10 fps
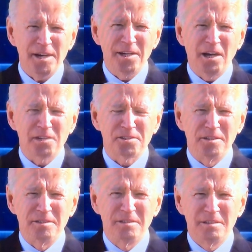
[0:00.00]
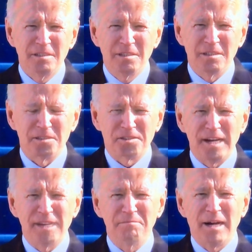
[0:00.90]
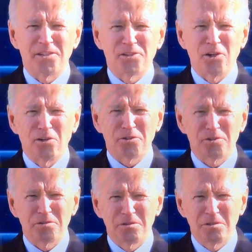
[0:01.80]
Augustine, a saint of my church,